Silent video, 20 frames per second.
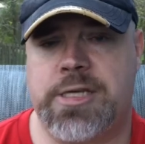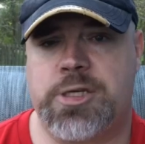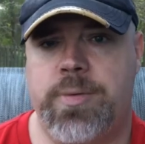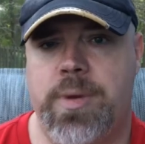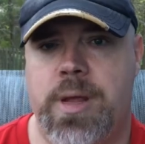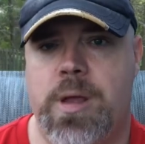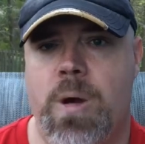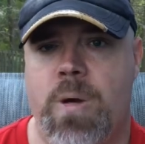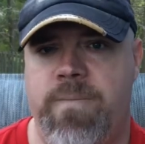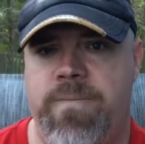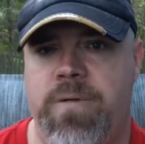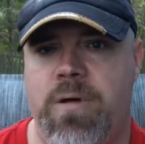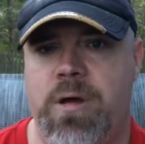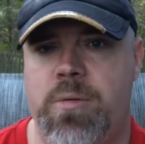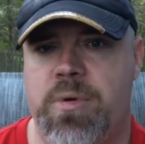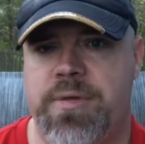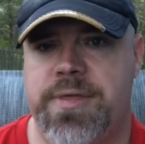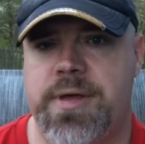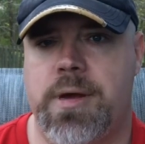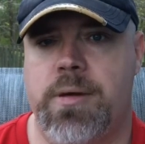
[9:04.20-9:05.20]
week, hopefully
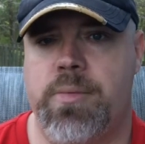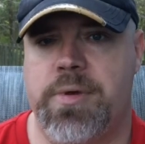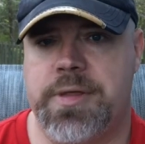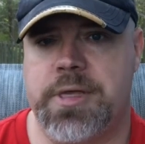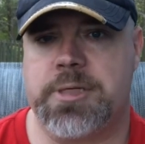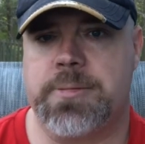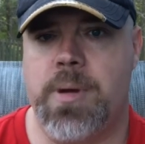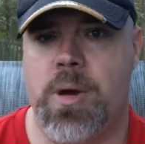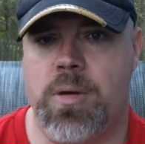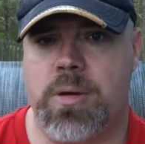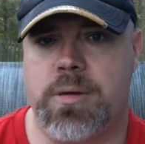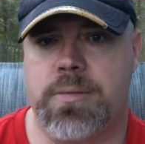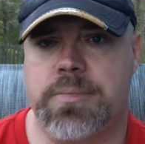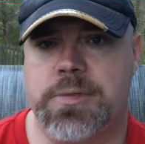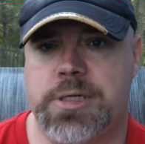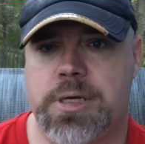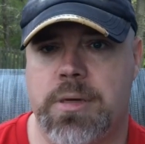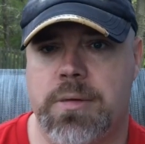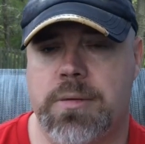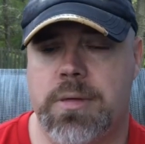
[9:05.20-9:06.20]
with a smoke.
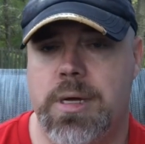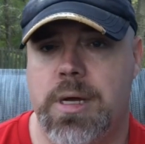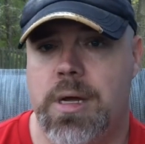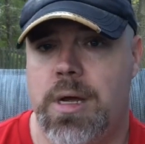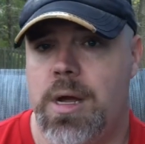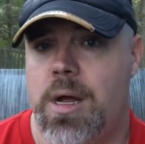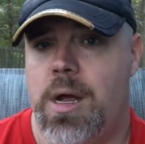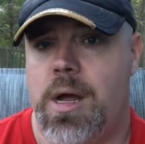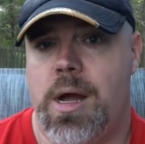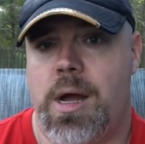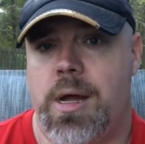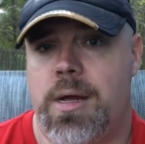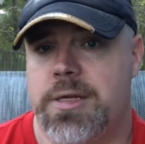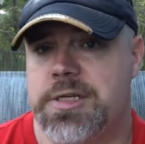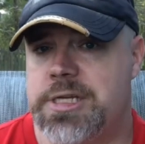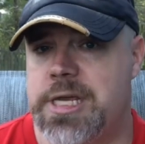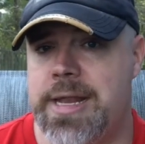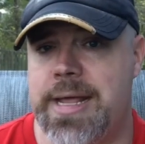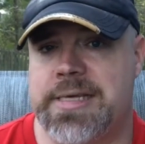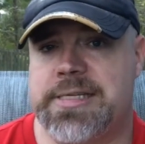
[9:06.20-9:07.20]
So
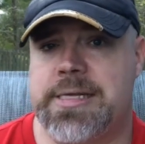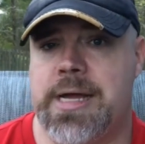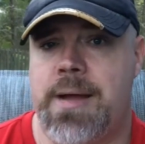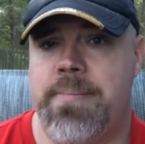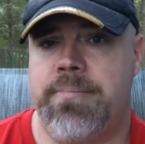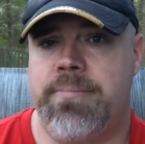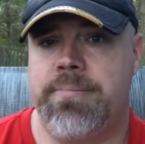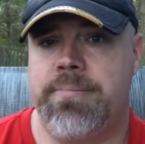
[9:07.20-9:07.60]
see you next time.